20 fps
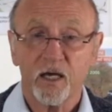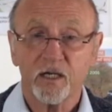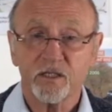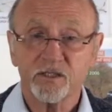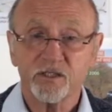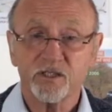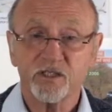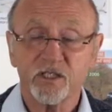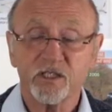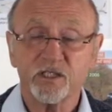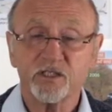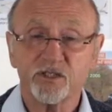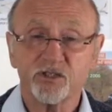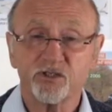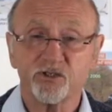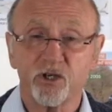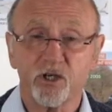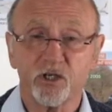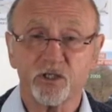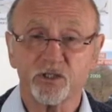Sea
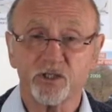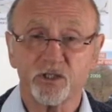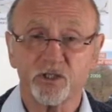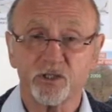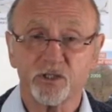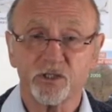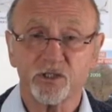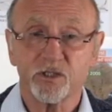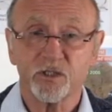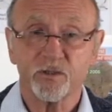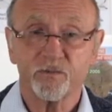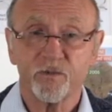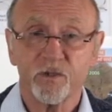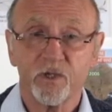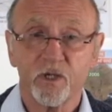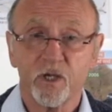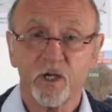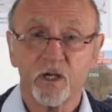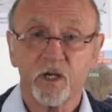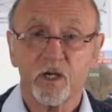Structures.
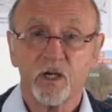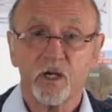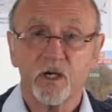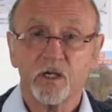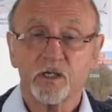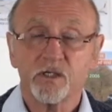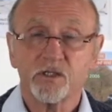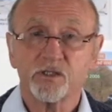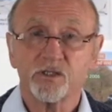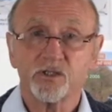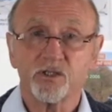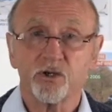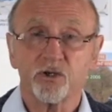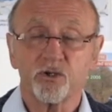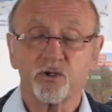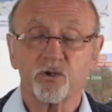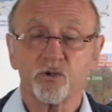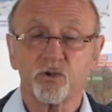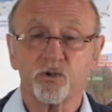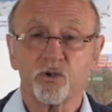
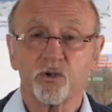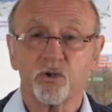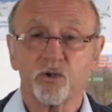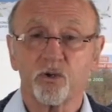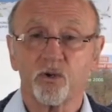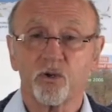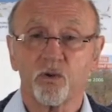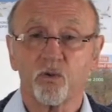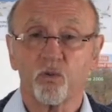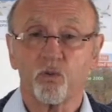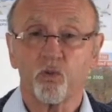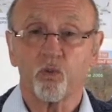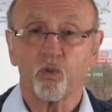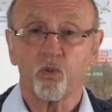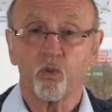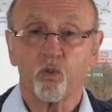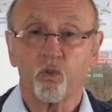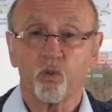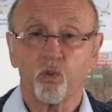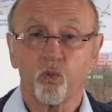So
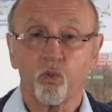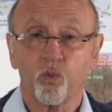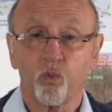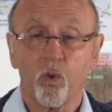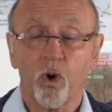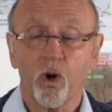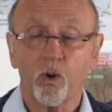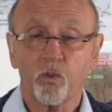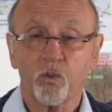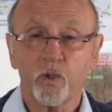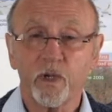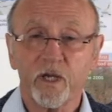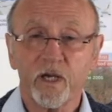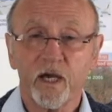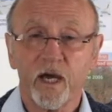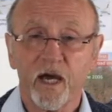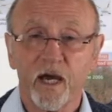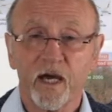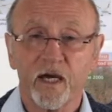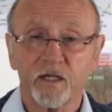what we
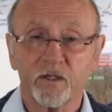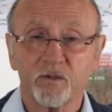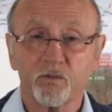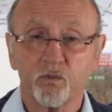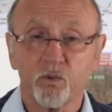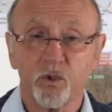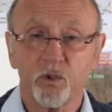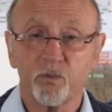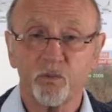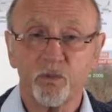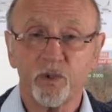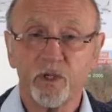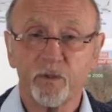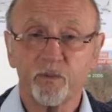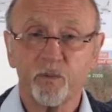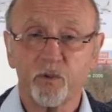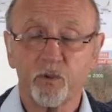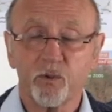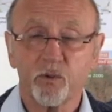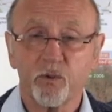had were
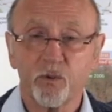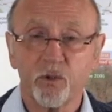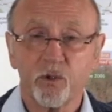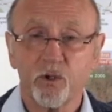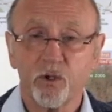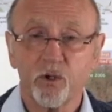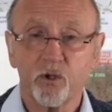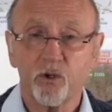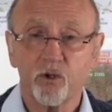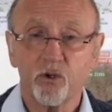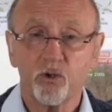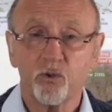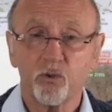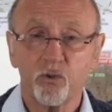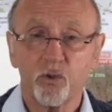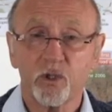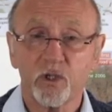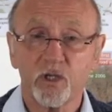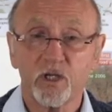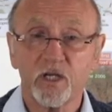people who
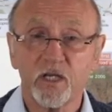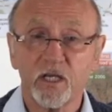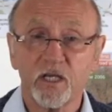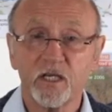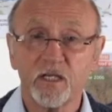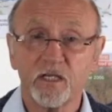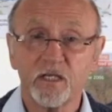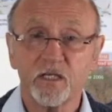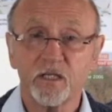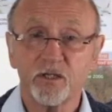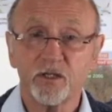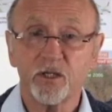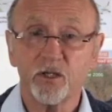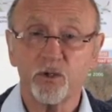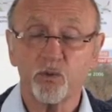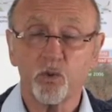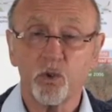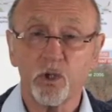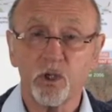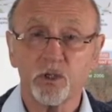were leading
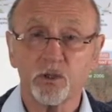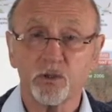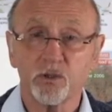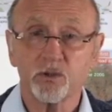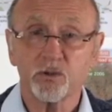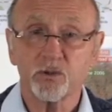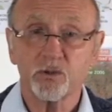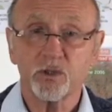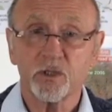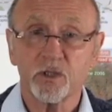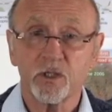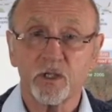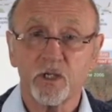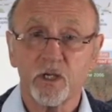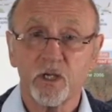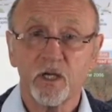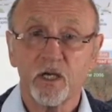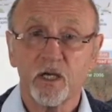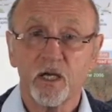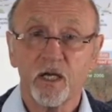the world
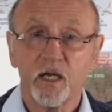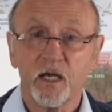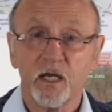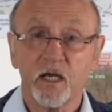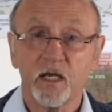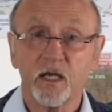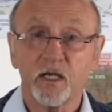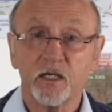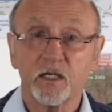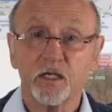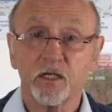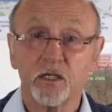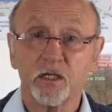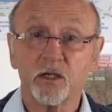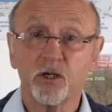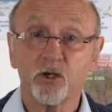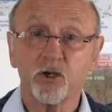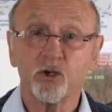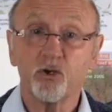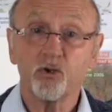in
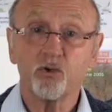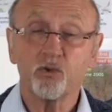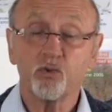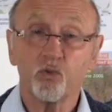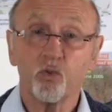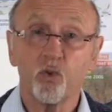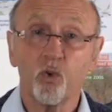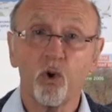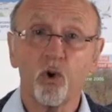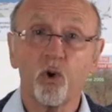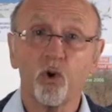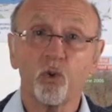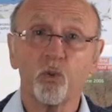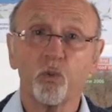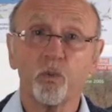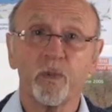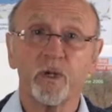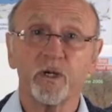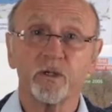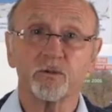lagoon wall
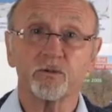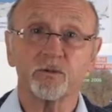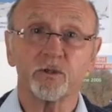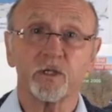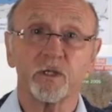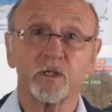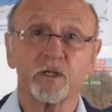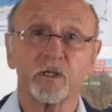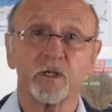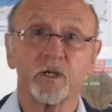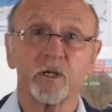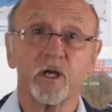building,